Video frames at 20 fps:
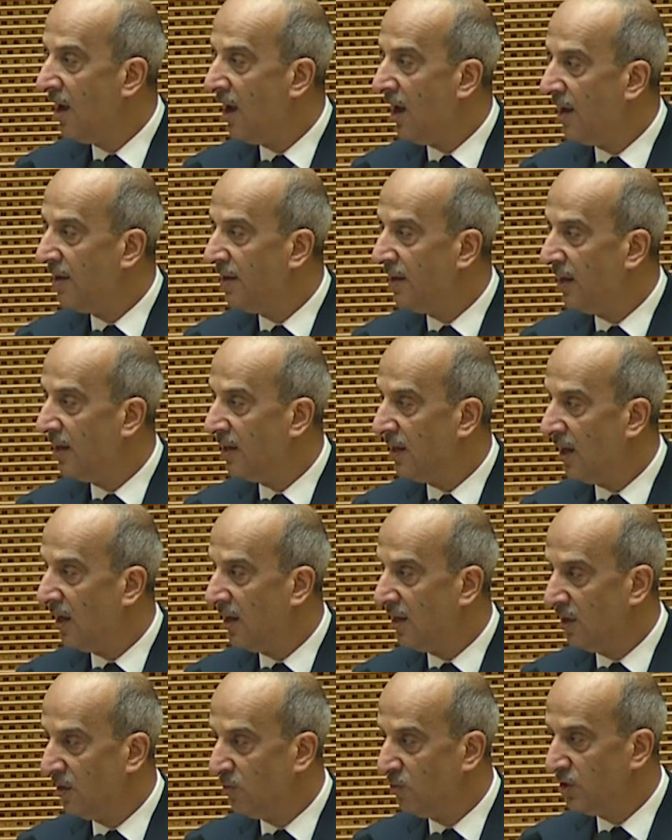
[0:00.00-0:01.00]
And
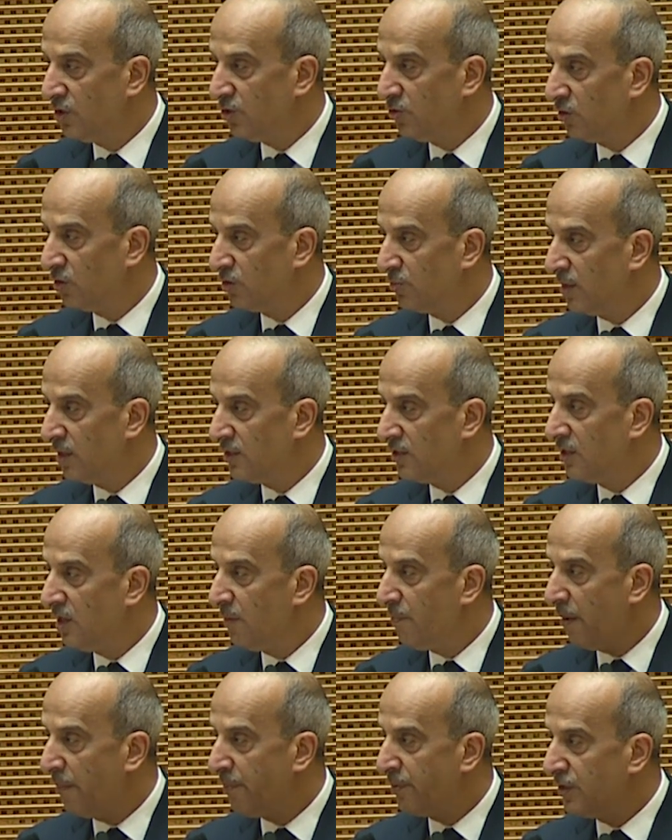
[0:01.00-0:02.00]
I wish to express
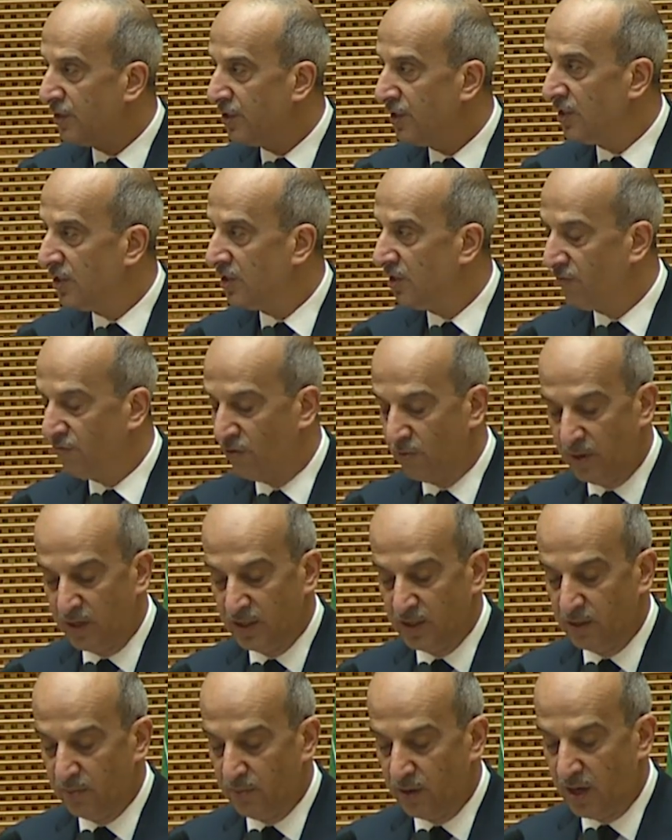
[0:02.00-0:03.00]
deep appreciation for
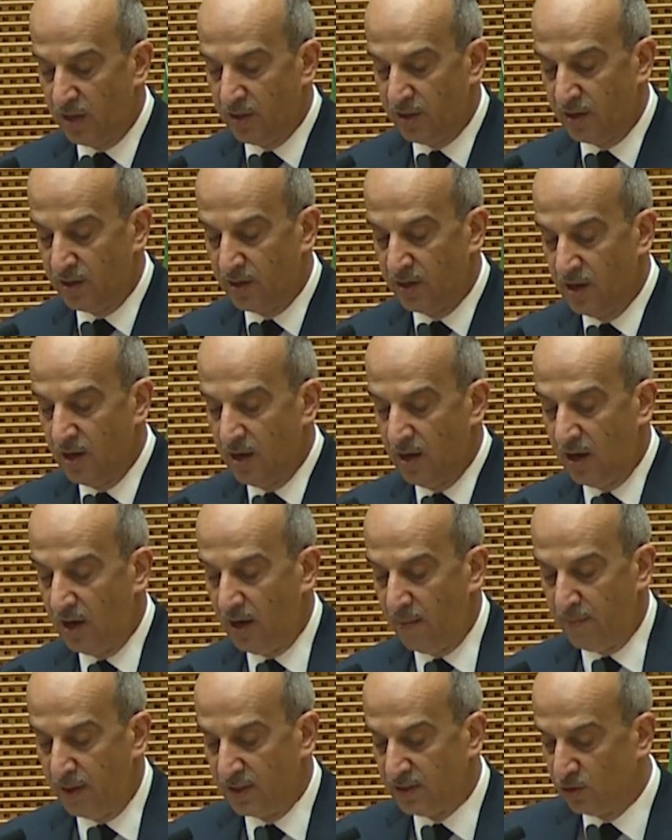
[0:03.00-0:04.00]
my dear brother,
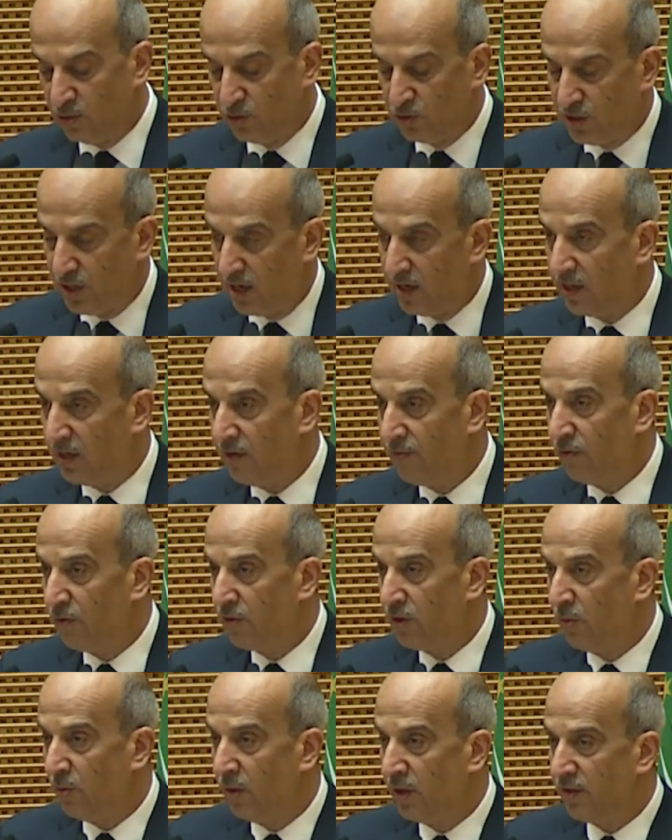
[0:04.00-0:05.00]
Ambassador Shargi,
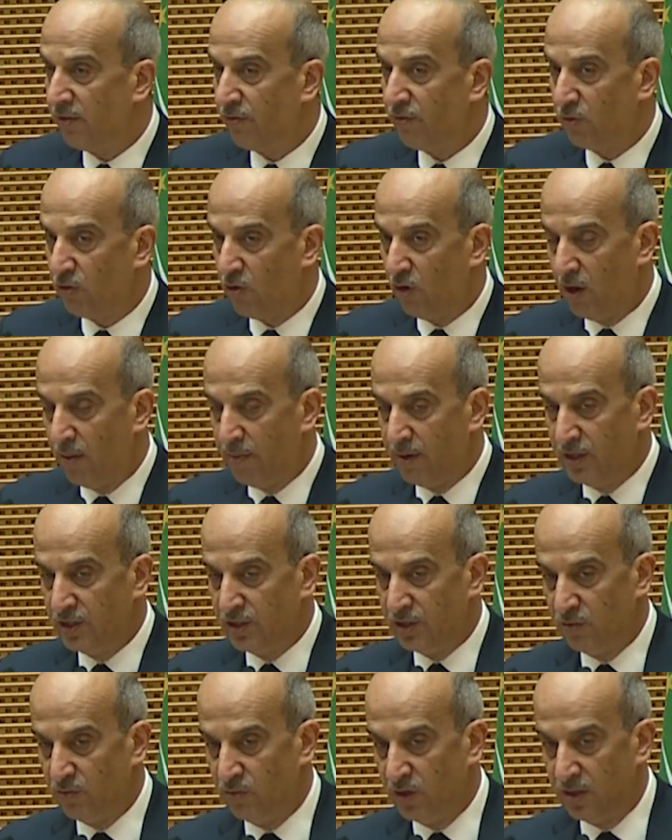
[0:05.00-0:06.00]
for the wonderful
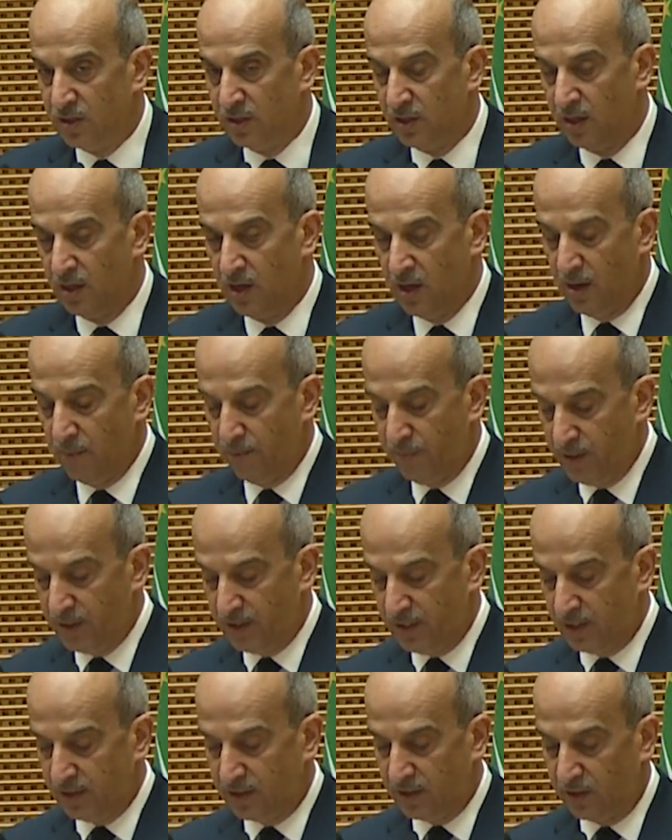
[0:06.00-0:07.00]
collaboration with the
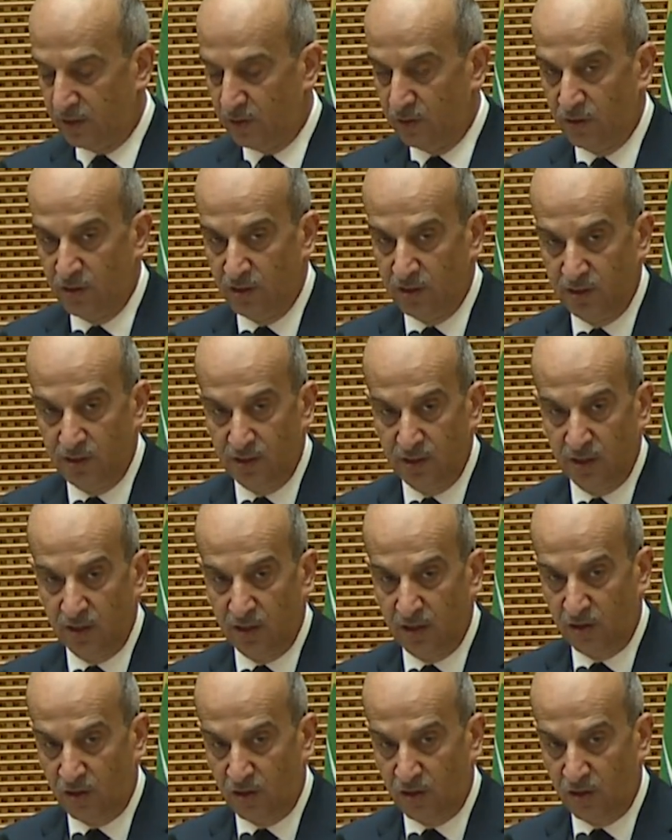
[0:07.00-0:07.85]
Peace and Security